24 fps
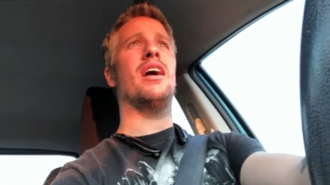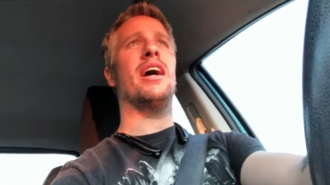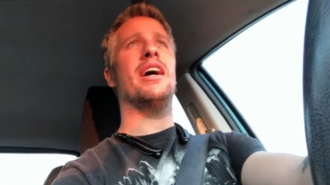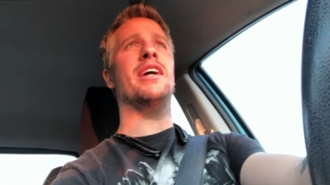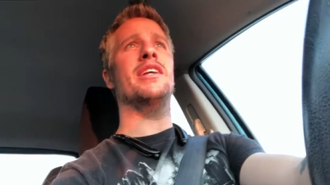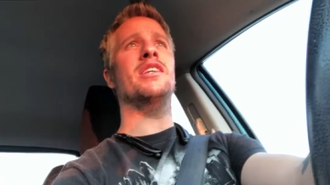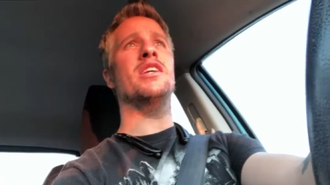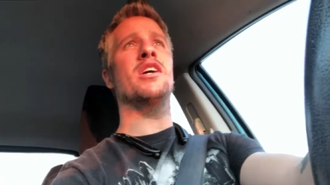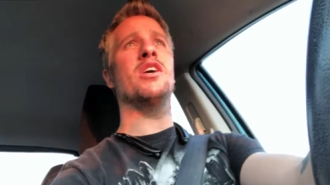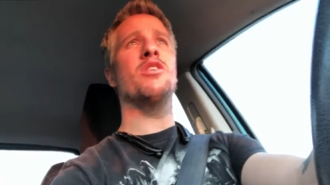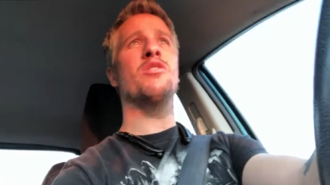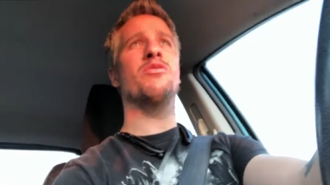I
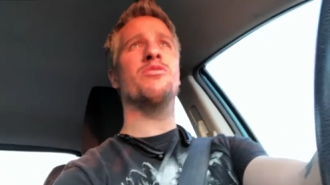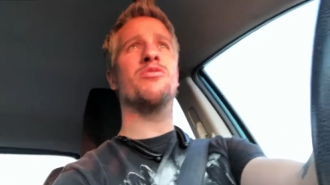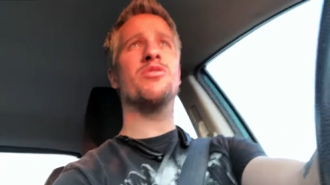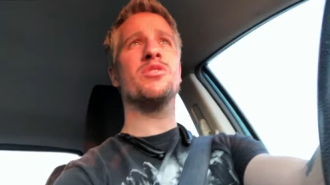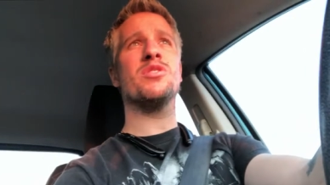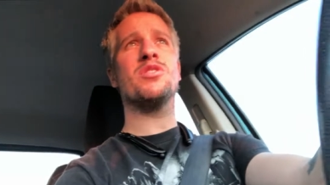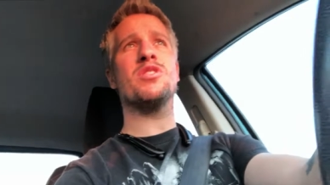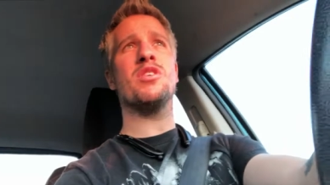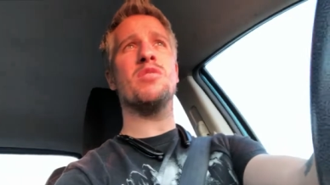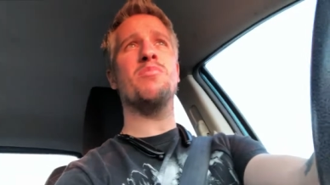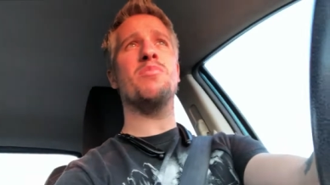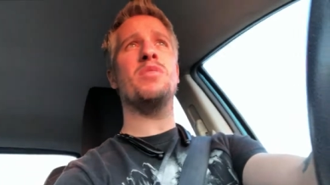know for
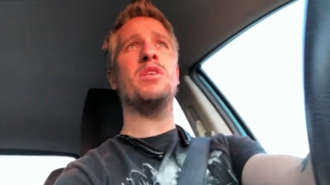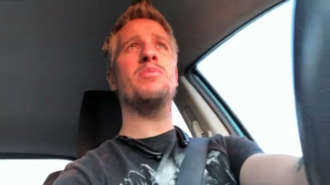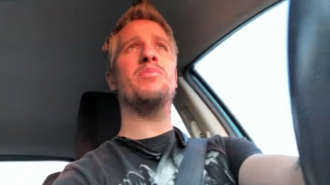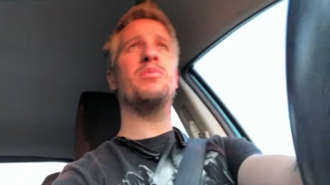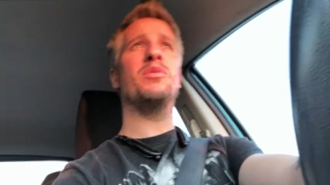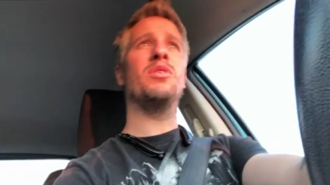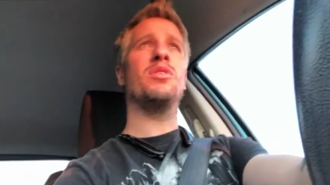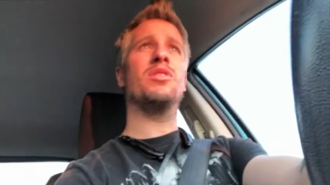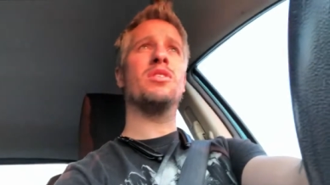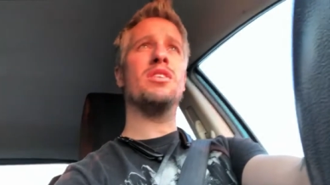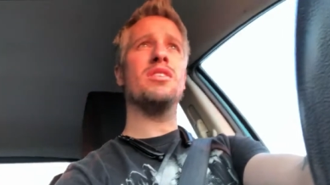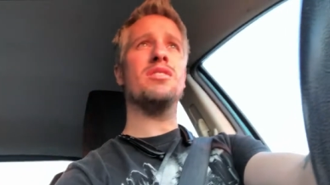some
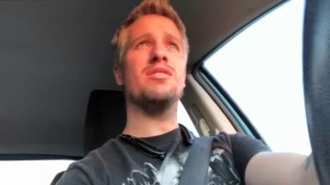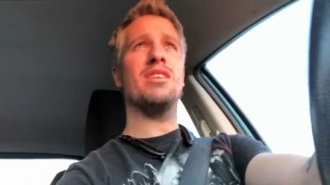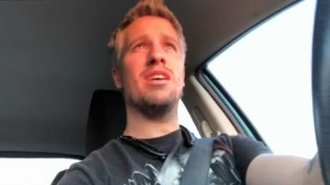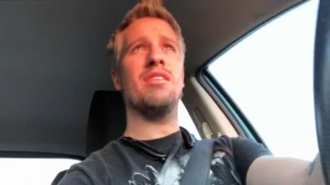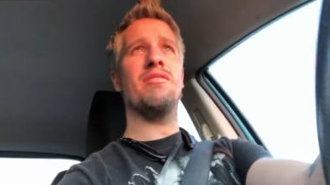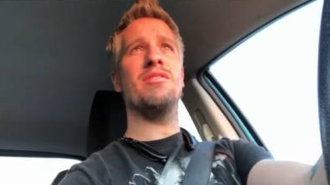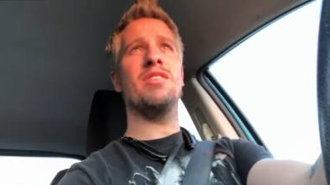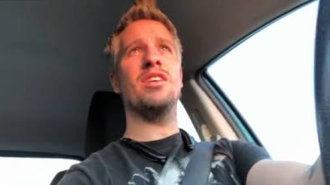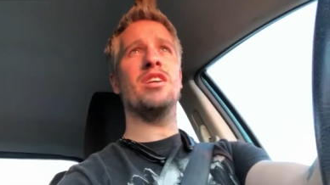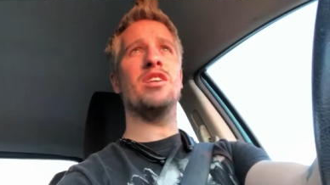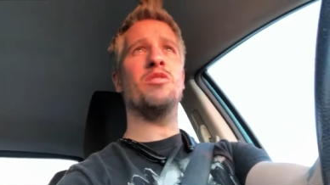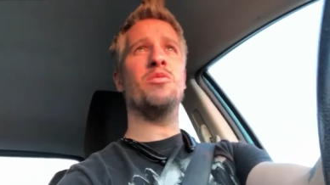people, because
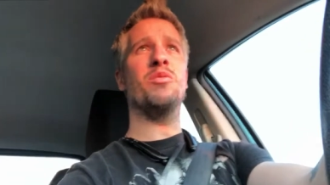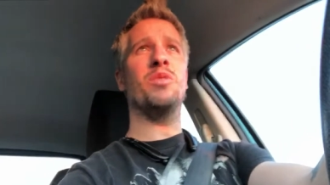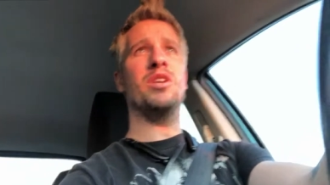I've done it